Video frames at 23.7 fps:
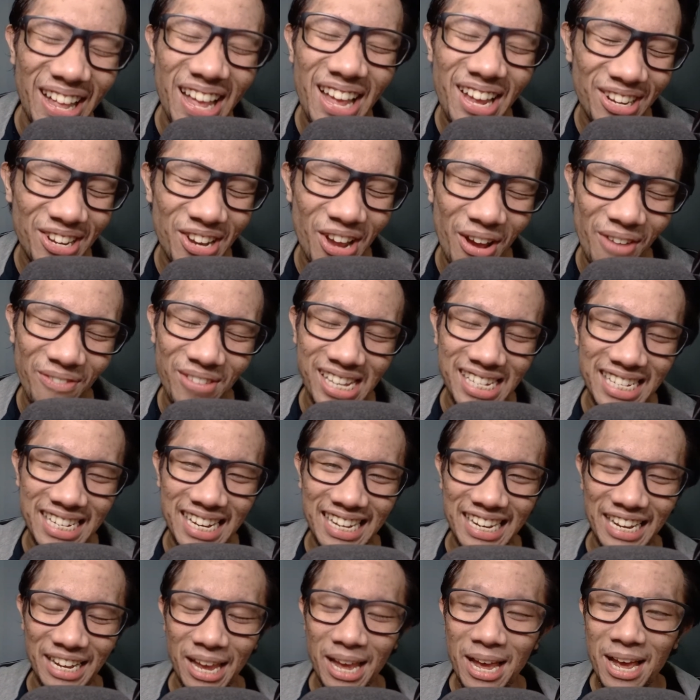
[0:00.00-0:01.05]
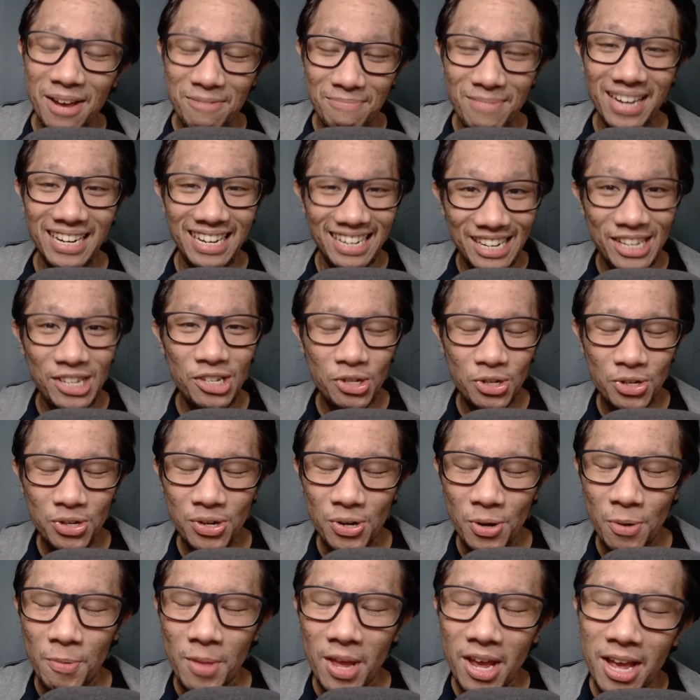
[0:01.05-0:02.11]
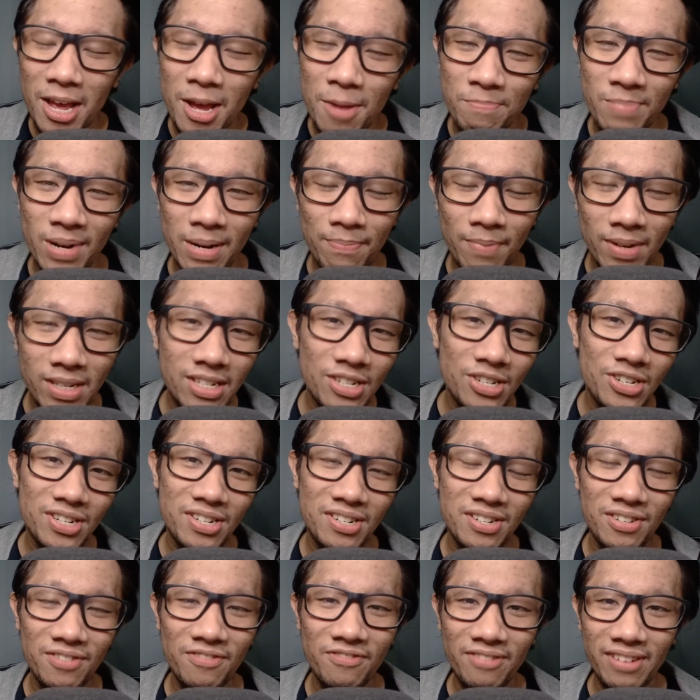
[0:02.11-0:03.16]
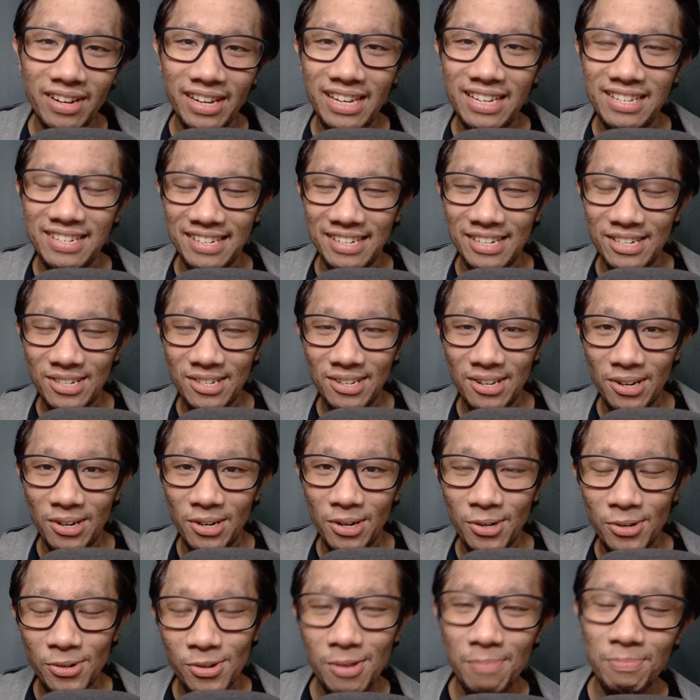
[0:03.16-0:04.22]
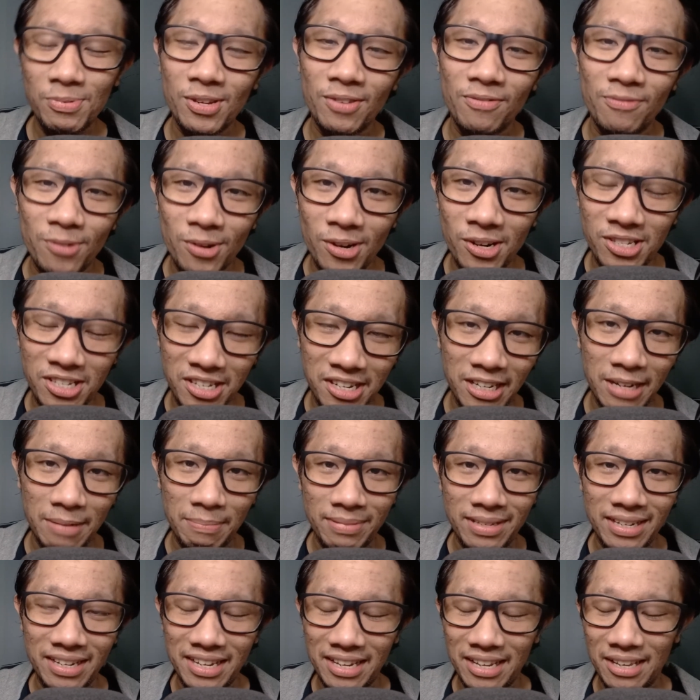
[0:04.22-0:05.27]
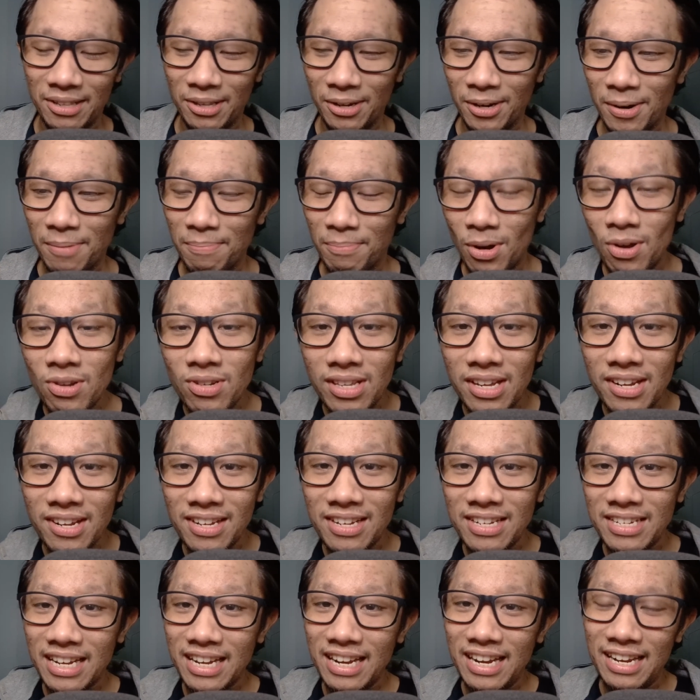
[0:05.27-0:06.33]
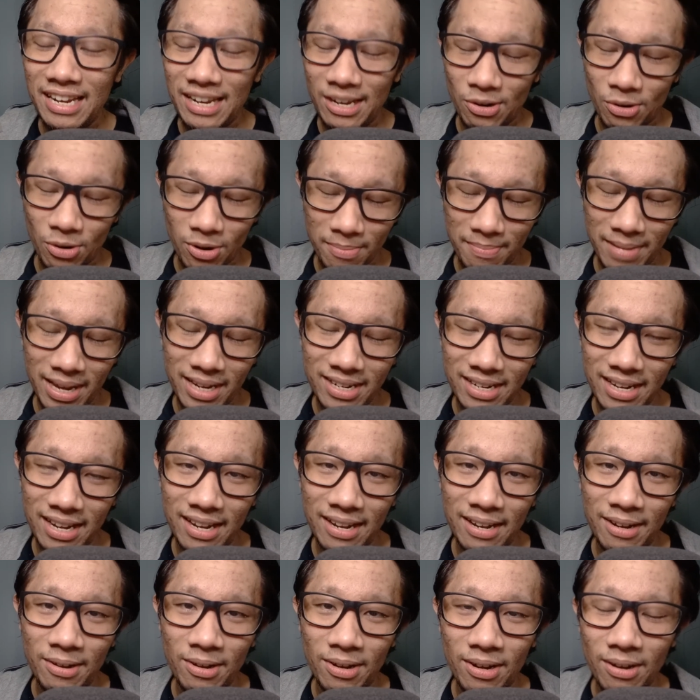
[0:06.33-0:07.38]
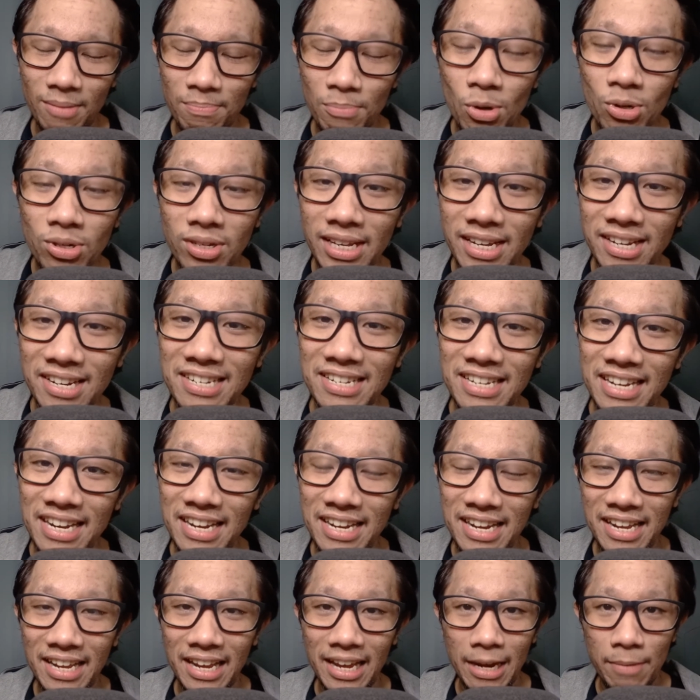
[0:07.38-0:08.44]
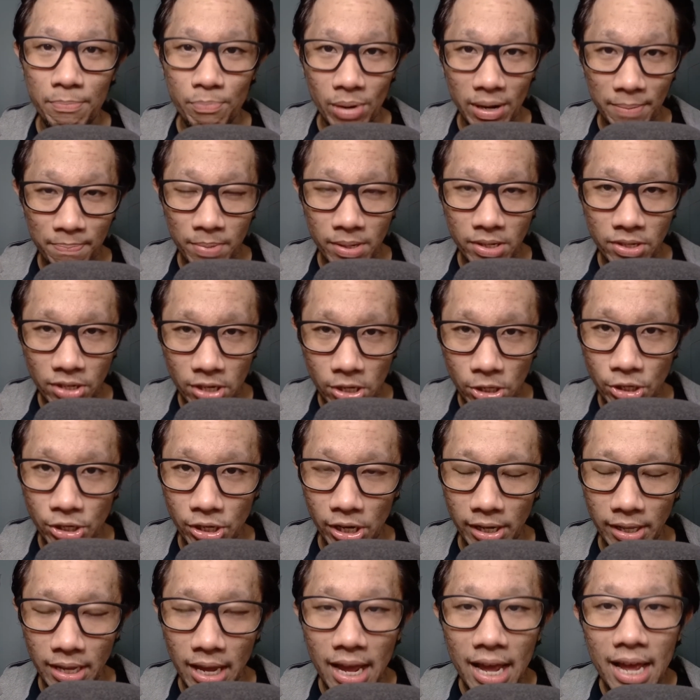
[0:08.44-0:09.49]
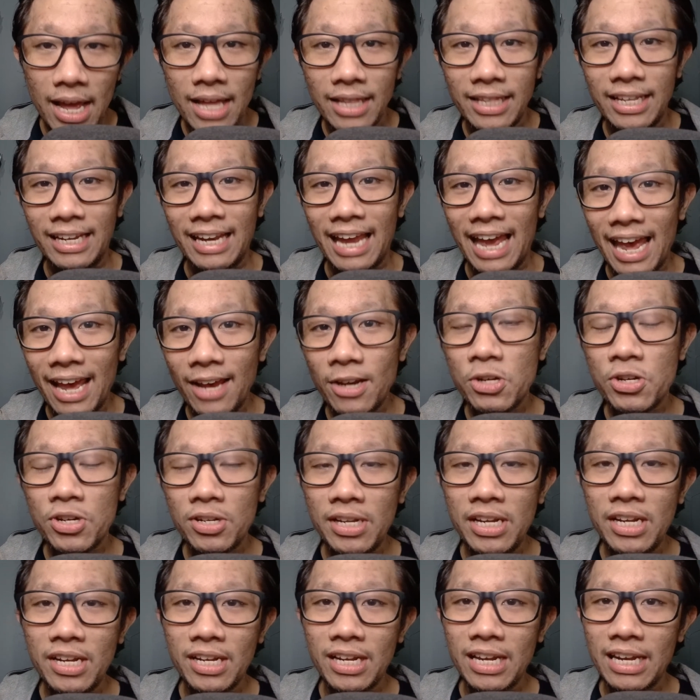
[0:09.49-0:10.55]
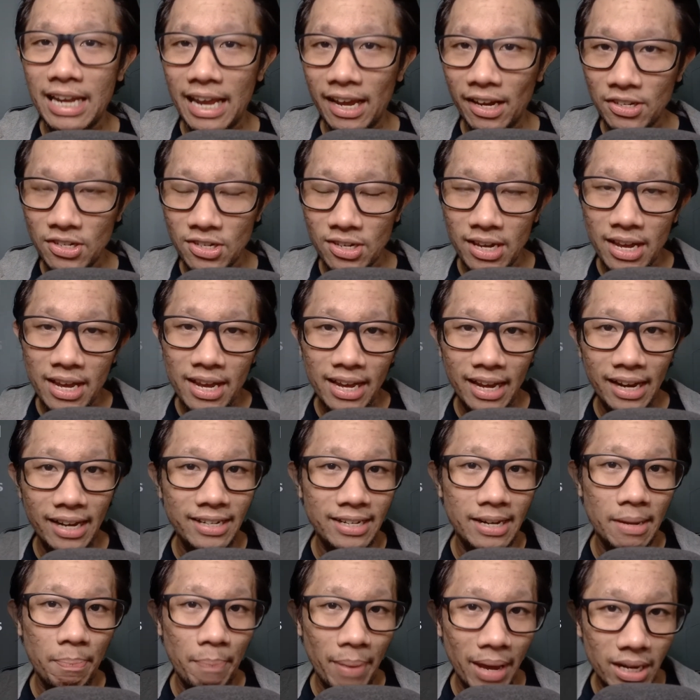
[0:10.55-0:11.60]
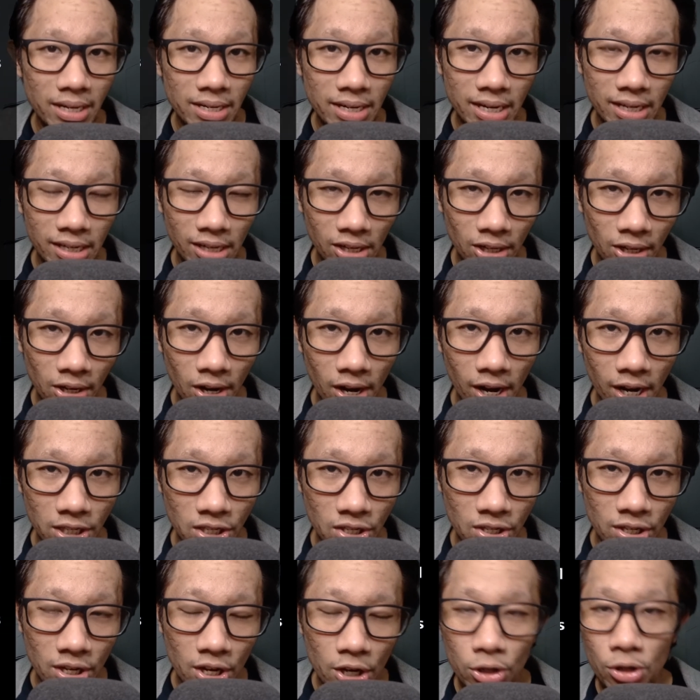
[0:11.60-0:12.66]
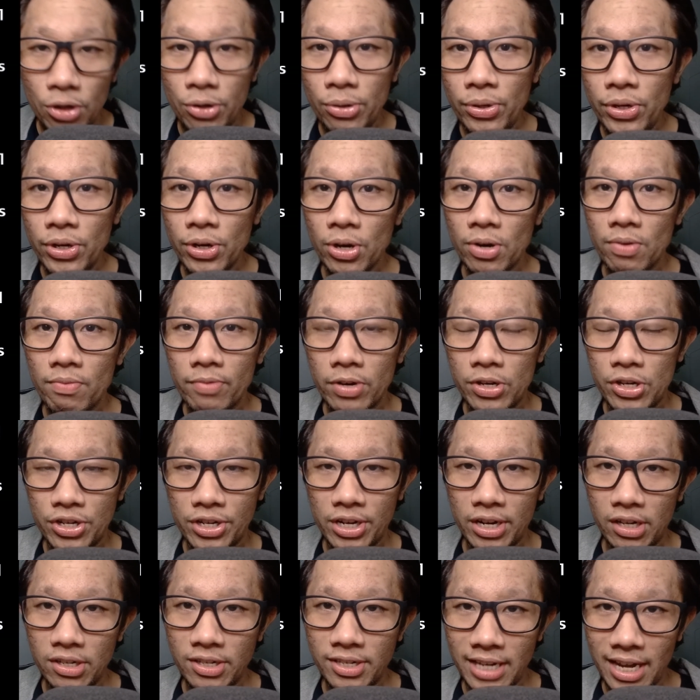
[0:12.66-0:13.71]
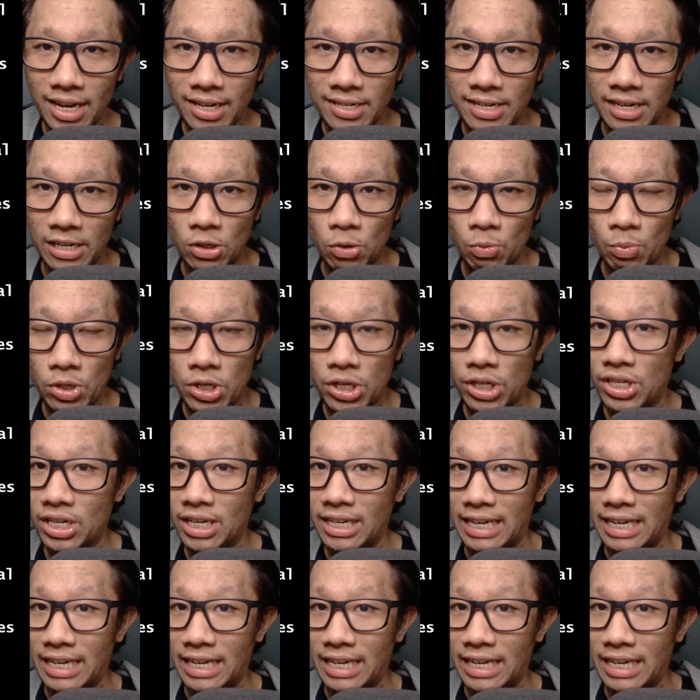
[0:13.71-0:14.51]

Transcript: No, I'm just kidding. But it is true. Prepositional phrases are groups of words clumped together, mostly containing a preposition that actually connects a dependent clause to your original sentence, which is an